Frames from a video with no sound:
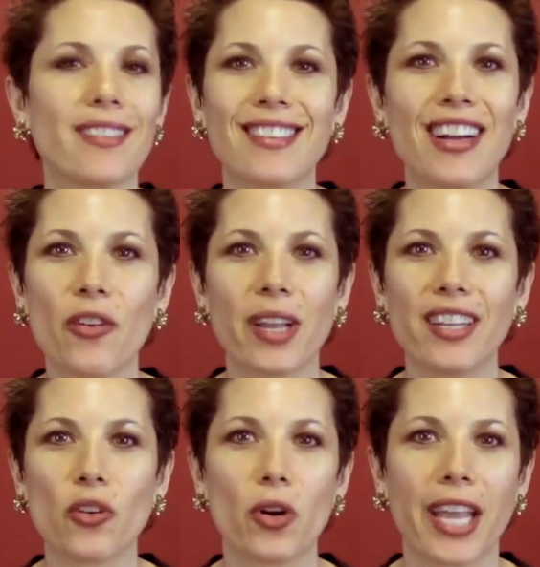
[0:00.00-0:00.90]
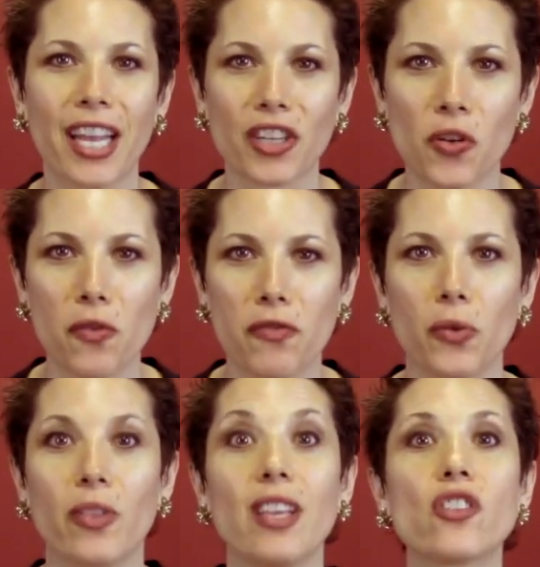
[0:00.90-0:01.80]
It's not going into organic
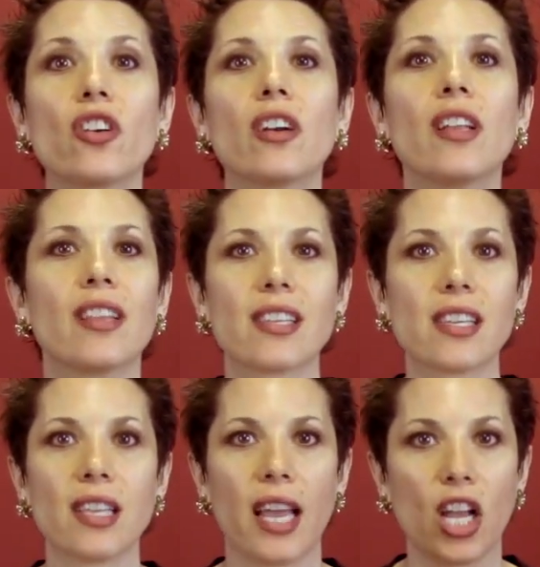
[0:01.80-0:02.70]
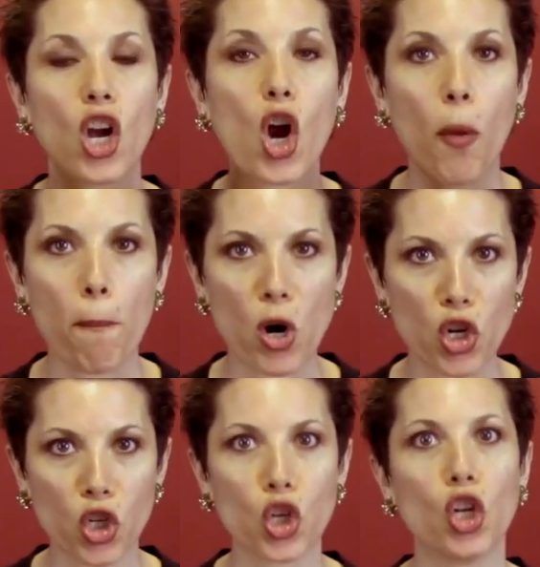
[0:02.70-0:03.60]
tofu. These are, this is like
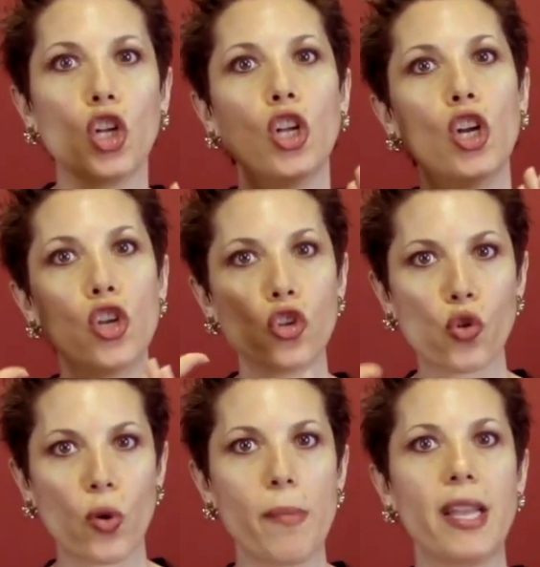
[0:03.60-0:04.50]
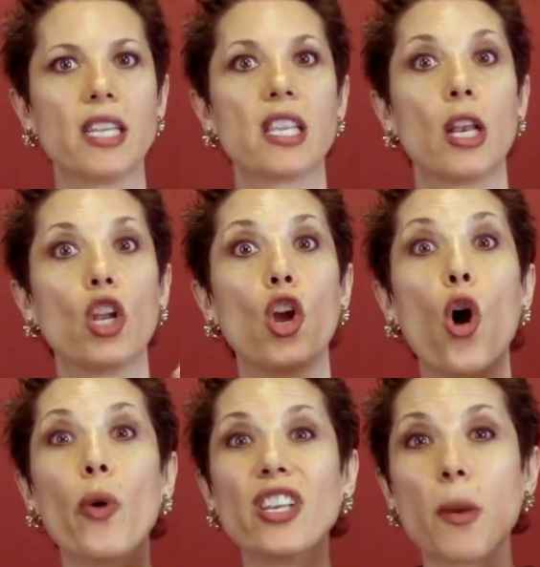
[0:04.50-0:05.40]
commercial soybeans that
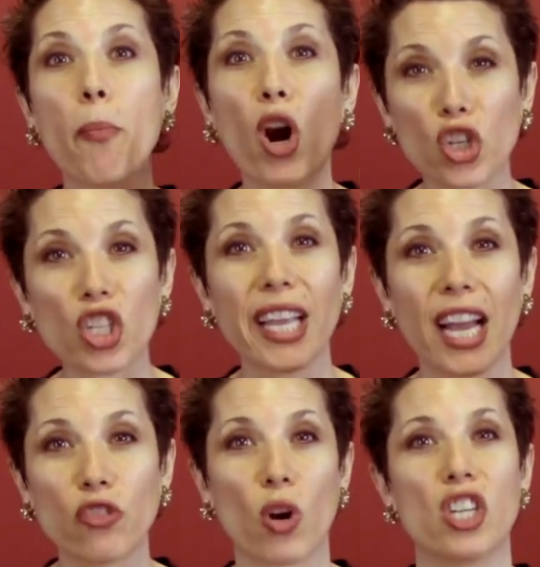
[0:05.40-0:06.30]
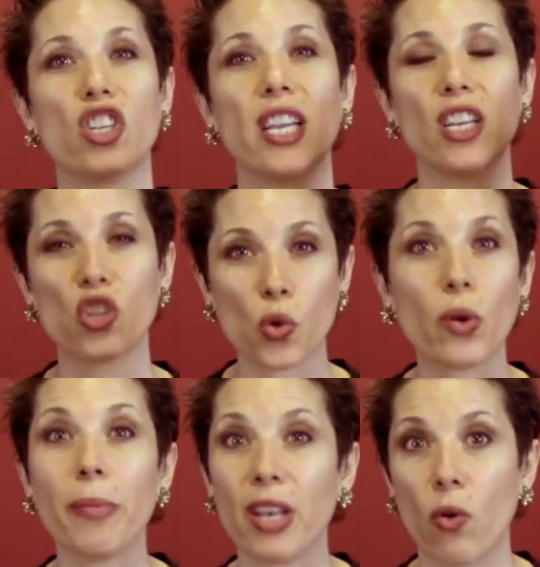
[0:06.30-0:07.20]
go into partially hydrogenated
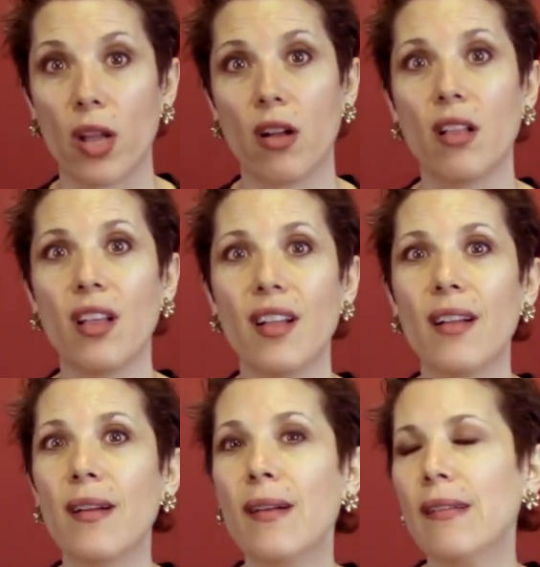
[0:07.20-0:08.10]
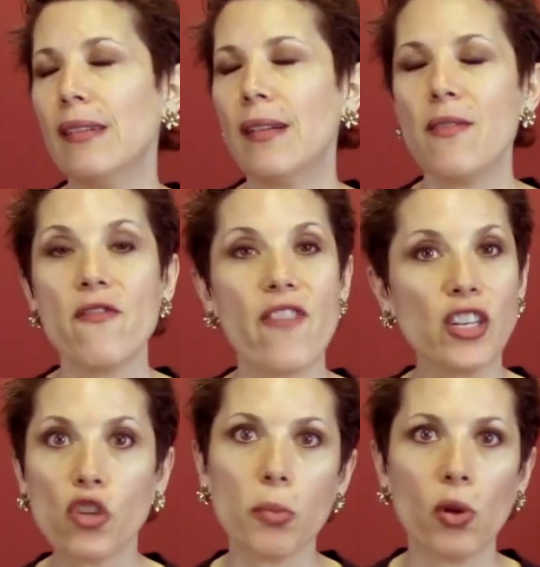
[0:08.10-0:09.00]
soybean oil.
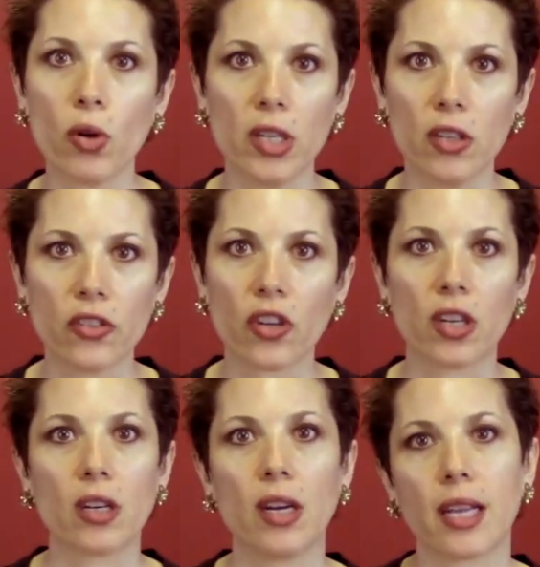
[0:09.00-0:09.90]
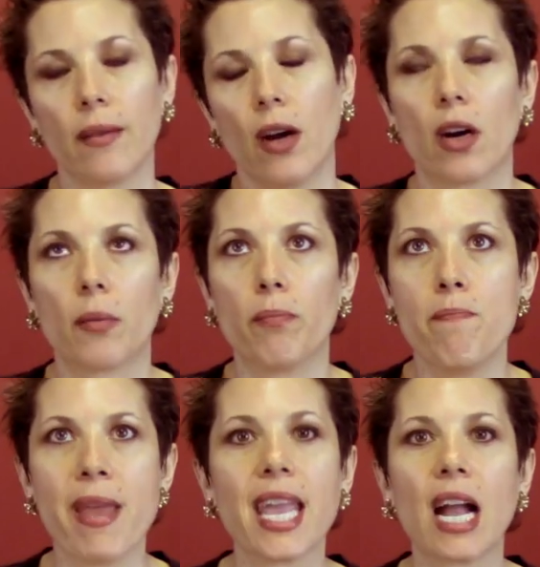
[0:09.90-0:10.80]
Vegetable oils are, are
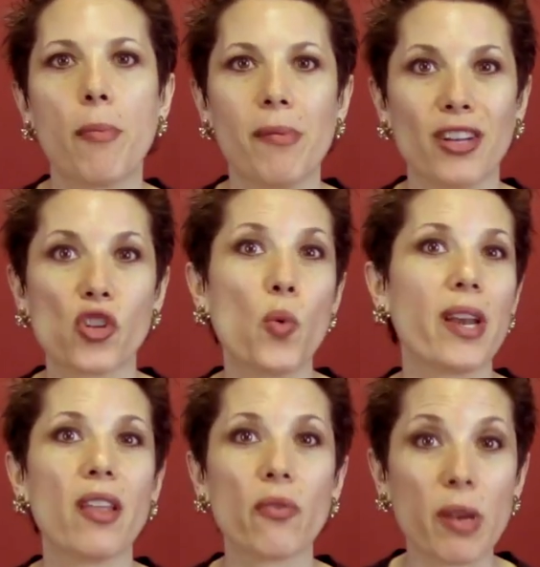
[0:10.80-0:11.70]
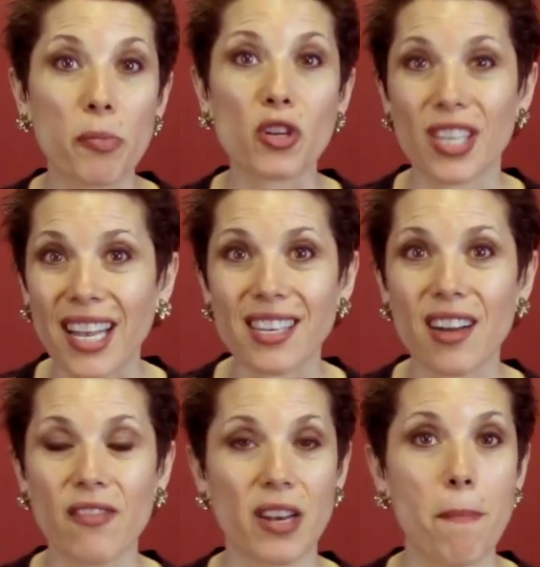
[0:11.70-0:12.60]
making up about 23%
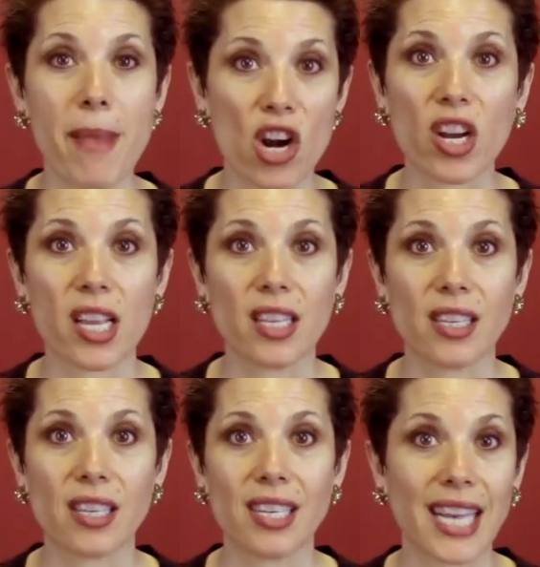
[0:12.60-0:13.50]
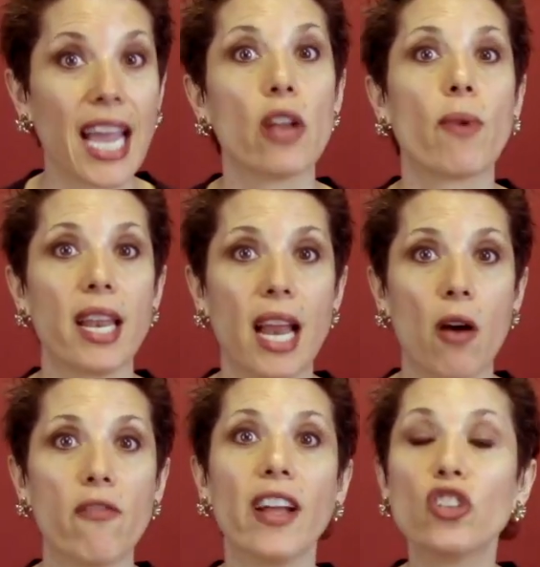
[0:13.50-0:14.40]
of an American's diet right
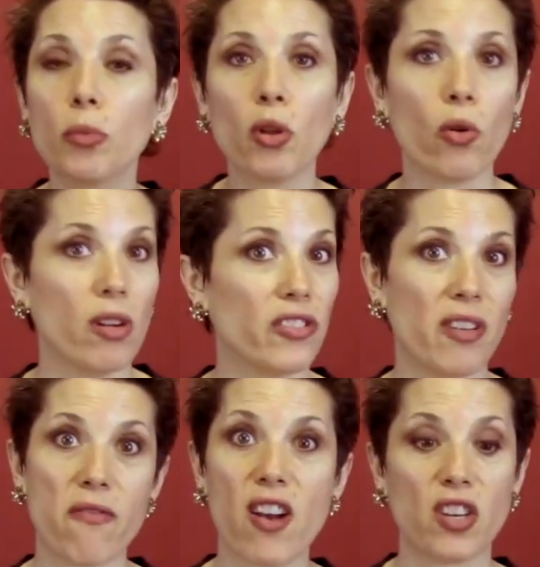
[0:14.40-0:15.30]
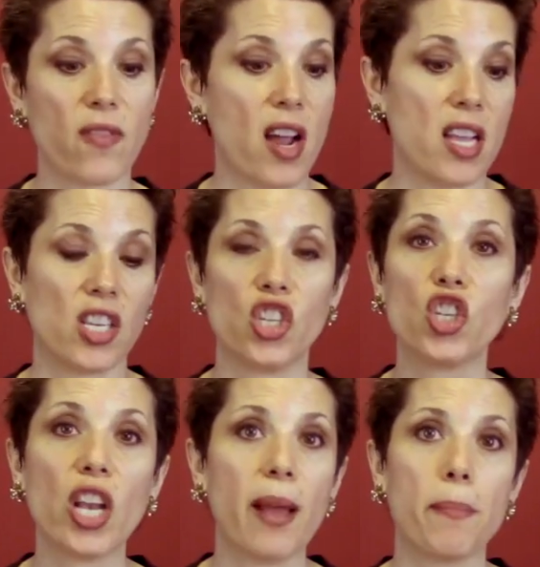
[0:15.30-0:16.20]
now. Vegetable oils in french fries and
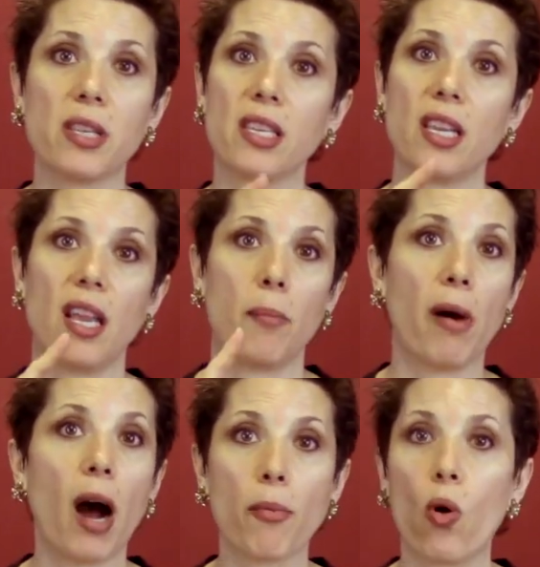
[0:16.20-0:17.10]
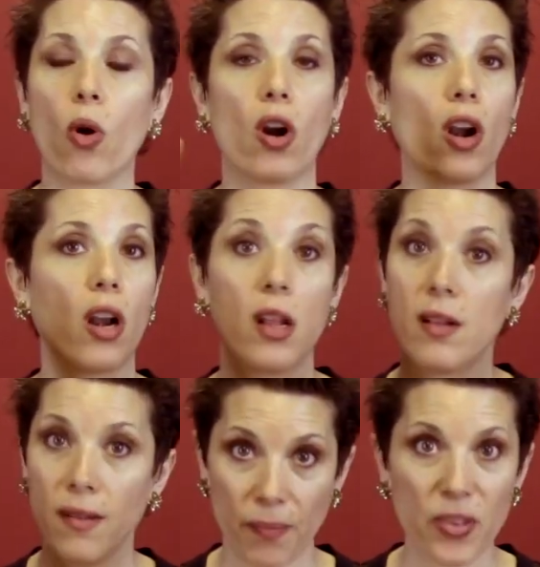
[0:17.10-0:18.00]
chips, in popcorn,
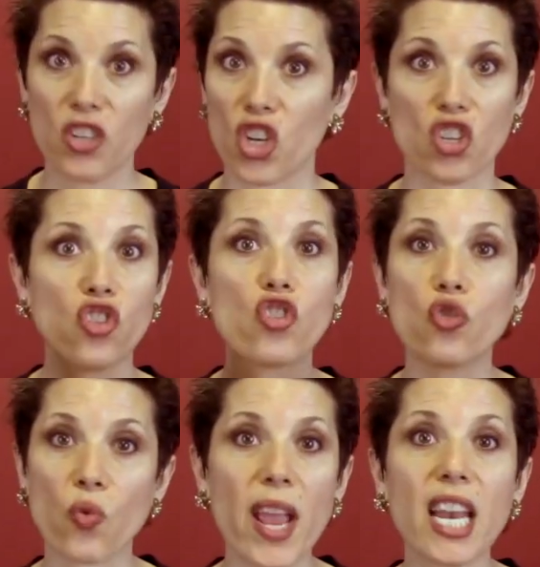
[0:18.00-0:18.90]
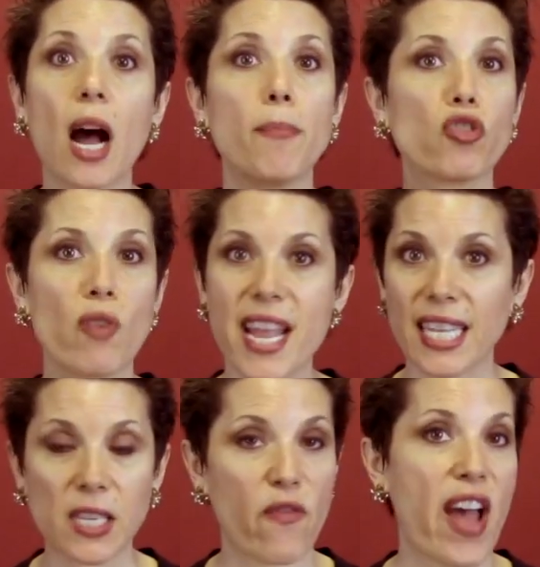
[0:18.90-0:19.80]
just straight up
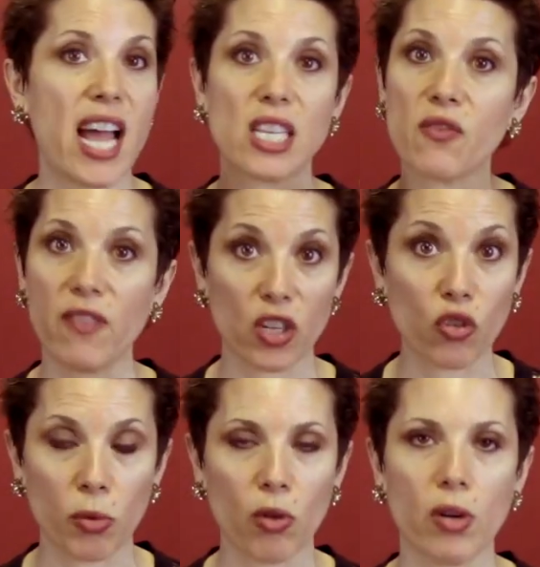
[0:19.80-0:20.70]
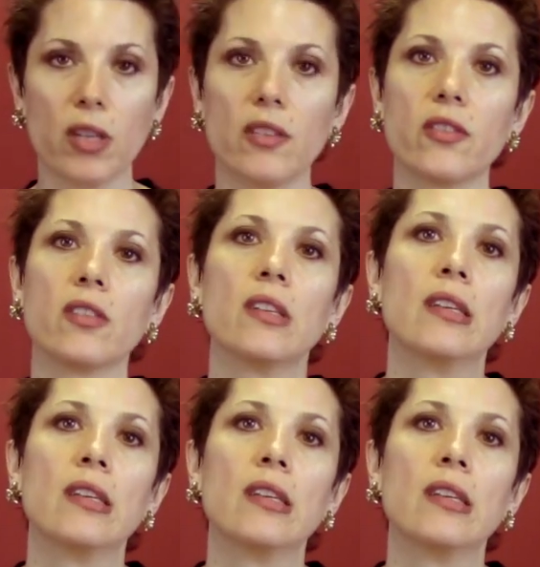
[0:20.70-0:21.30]
trans fats, vegetable oils.